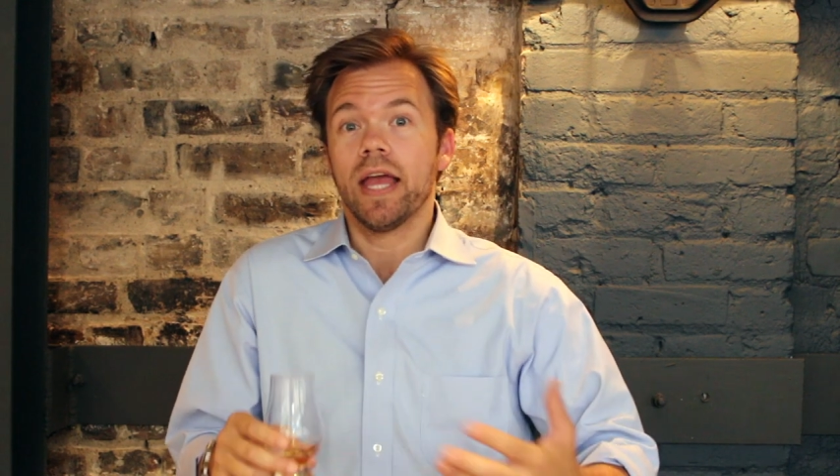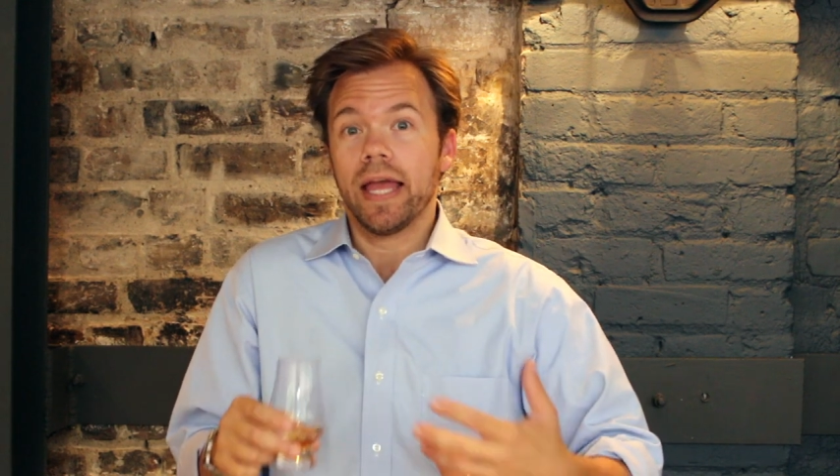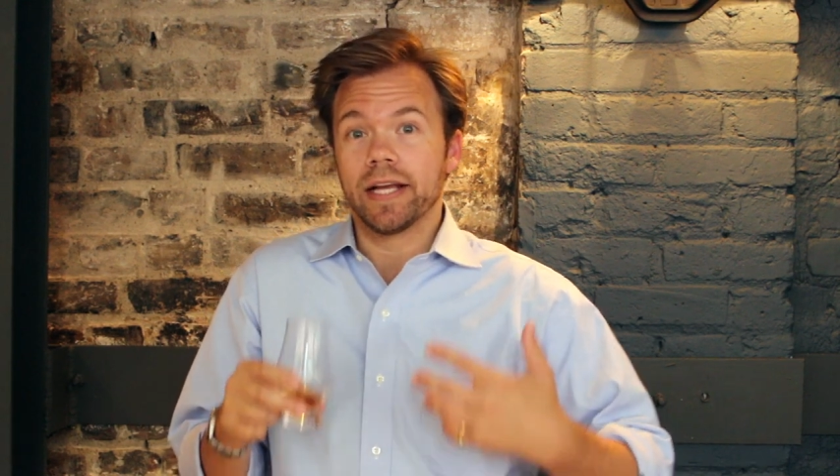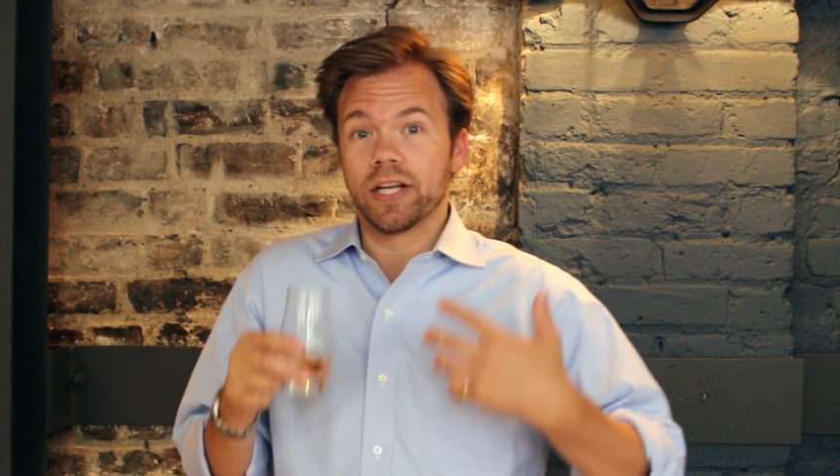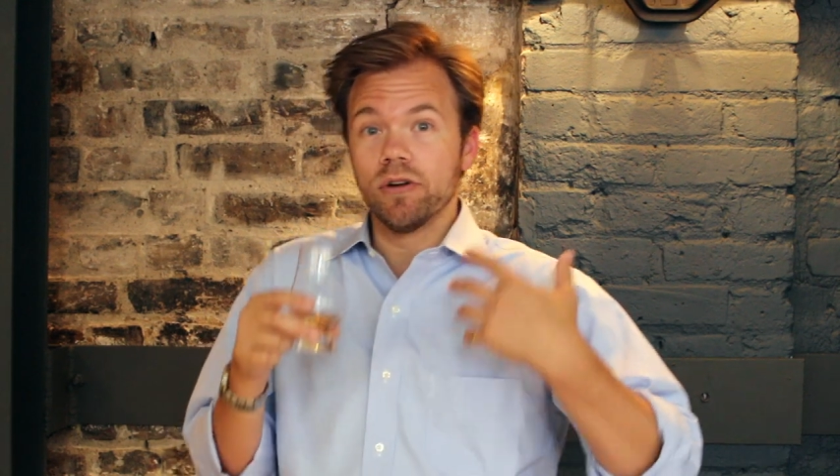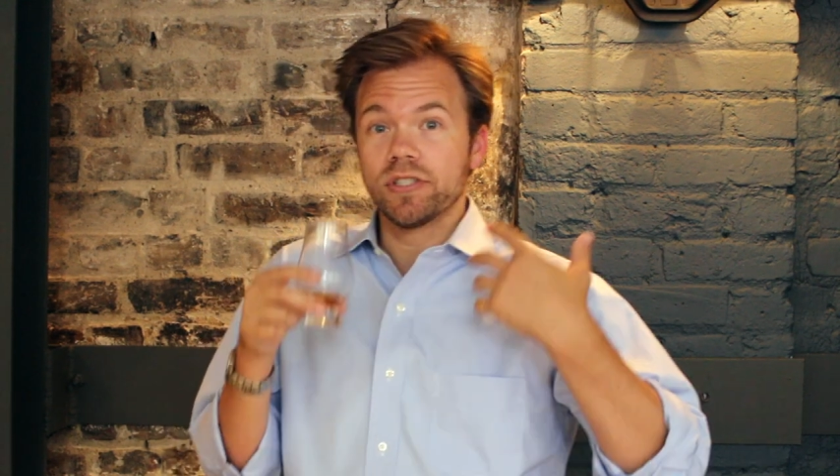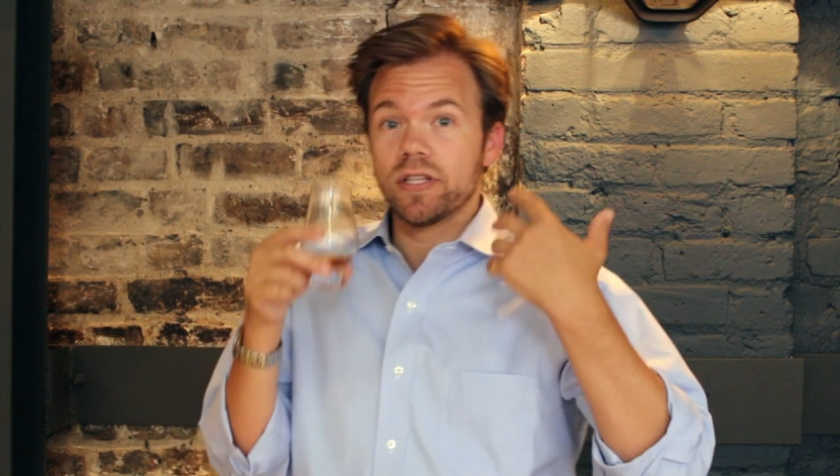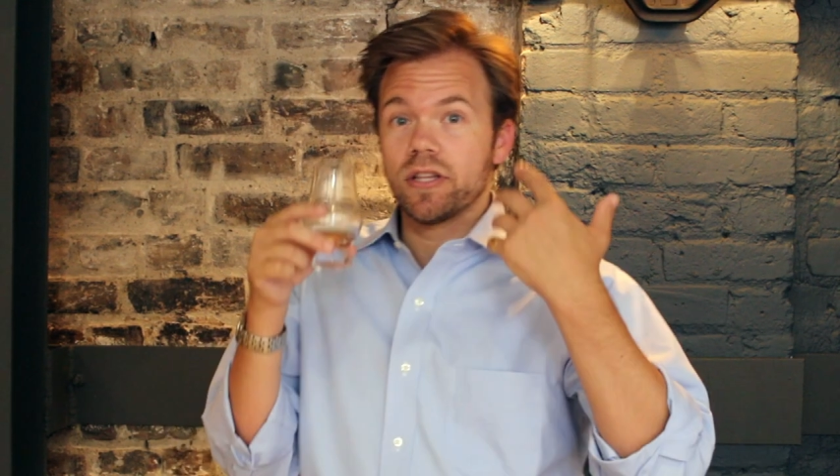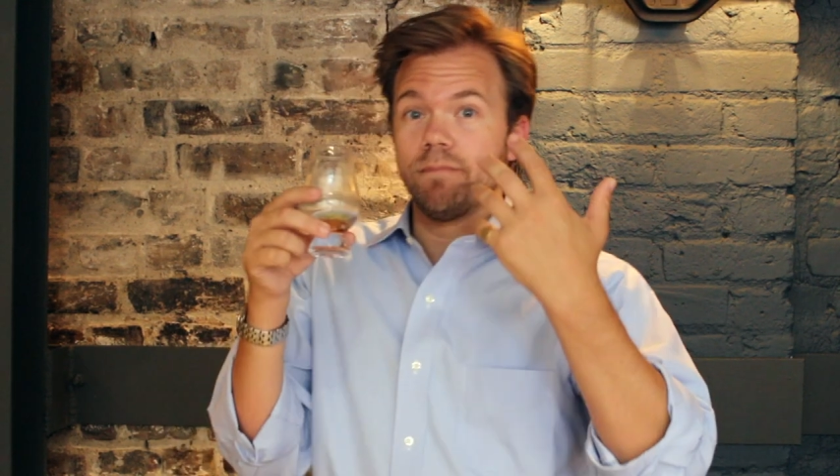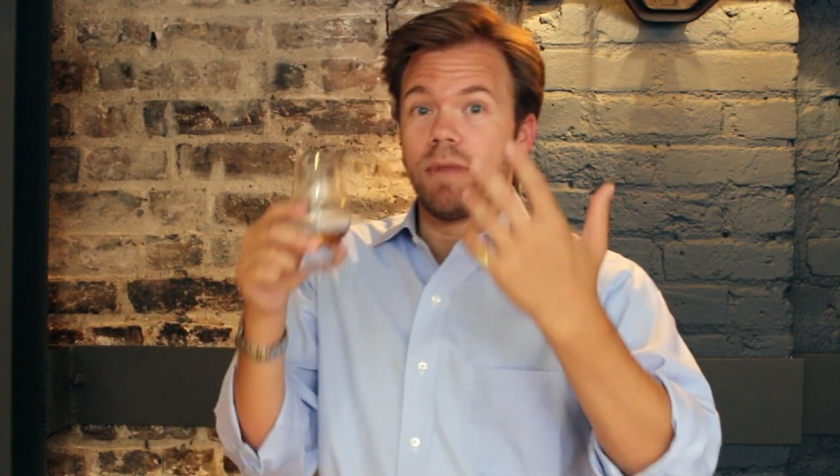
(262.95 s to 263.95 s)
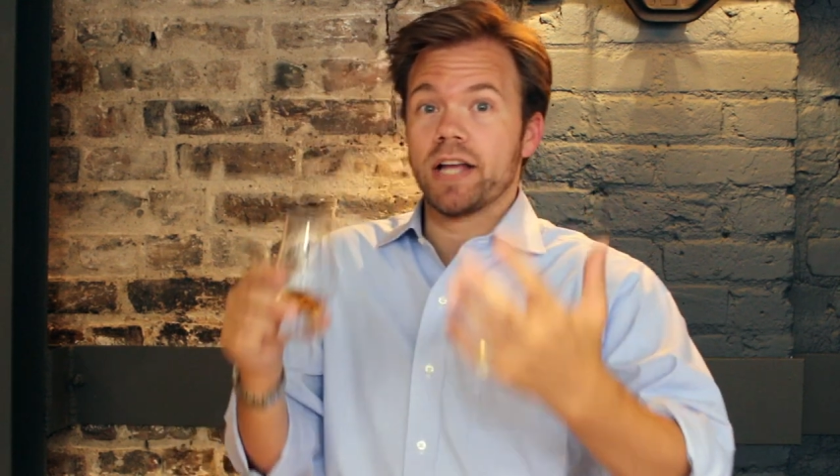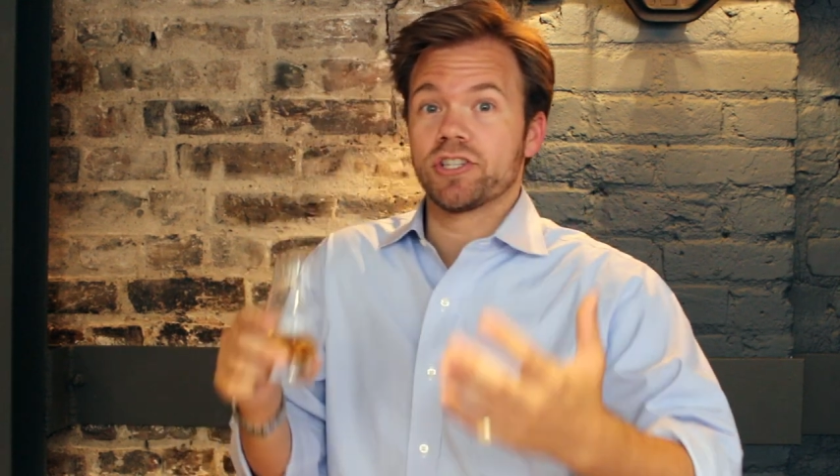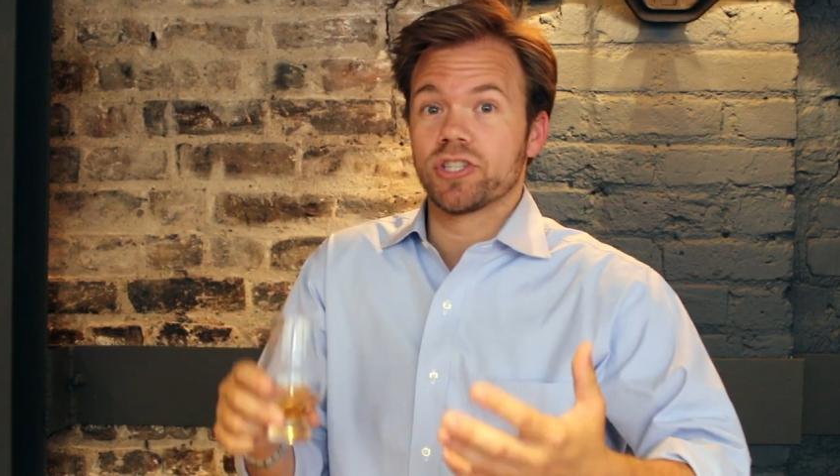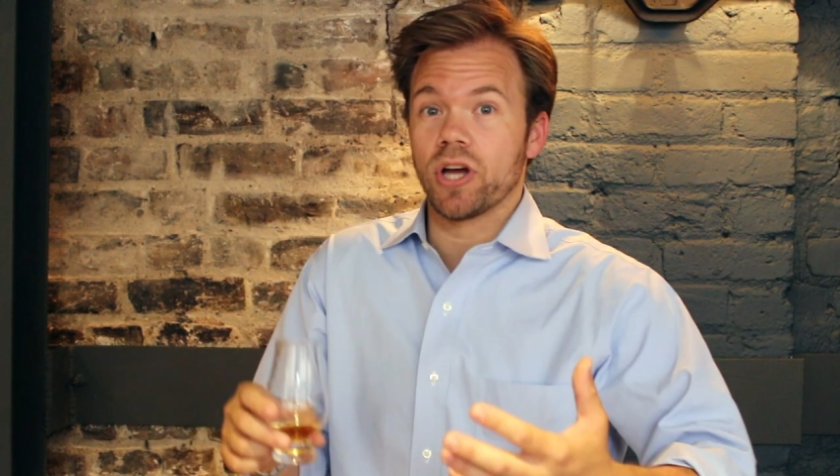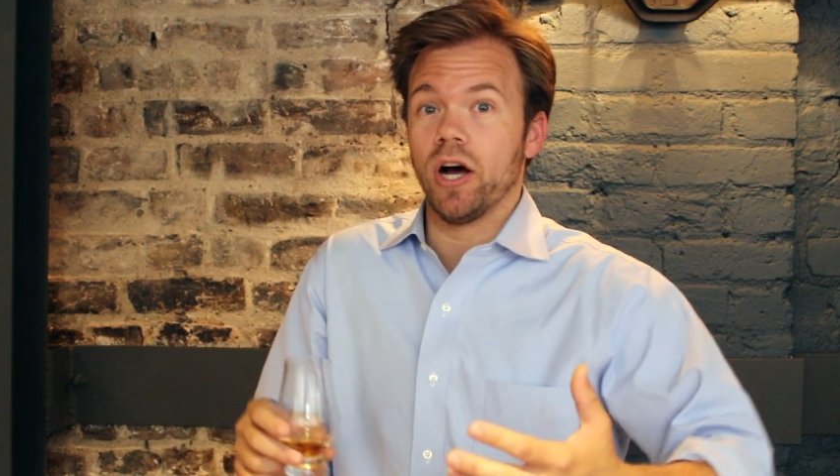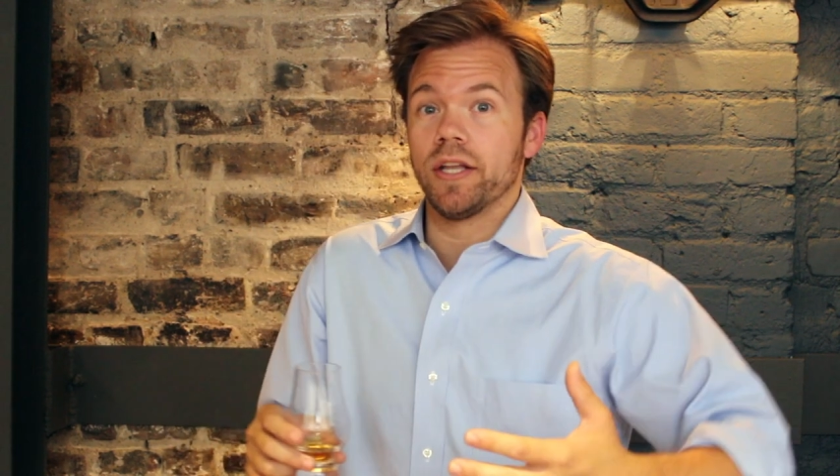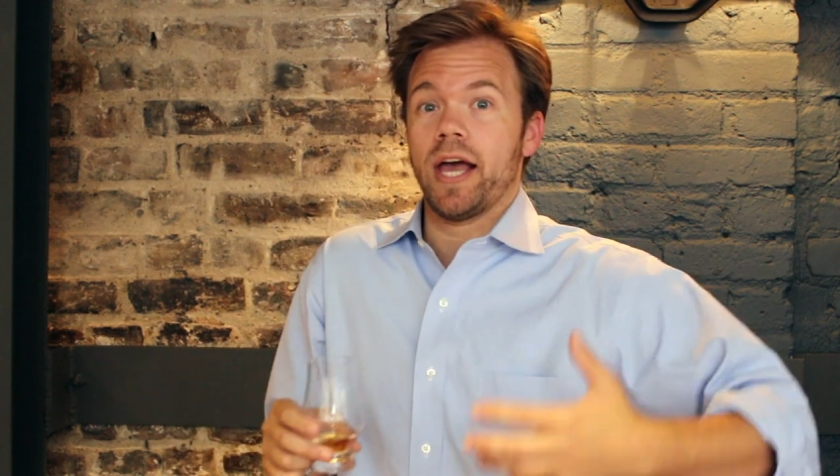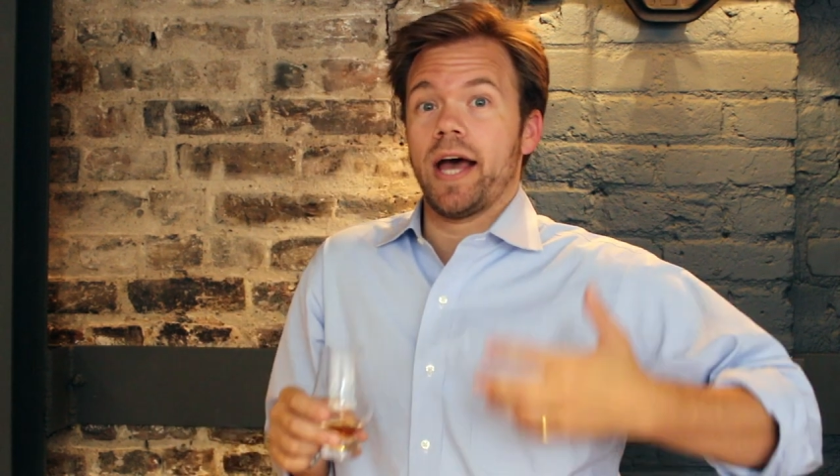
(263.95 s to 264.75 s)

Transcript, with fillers: it goes into the mash tun